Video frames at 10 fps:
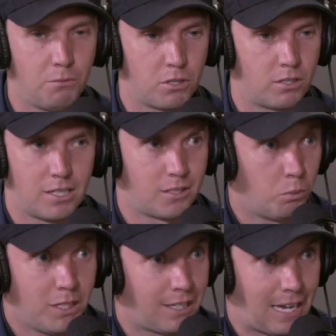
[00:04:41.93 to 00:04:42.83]
it was a
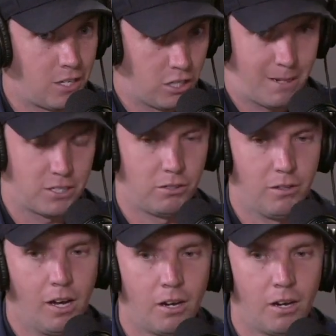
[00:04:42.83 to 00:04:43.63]
weekend job, as you know.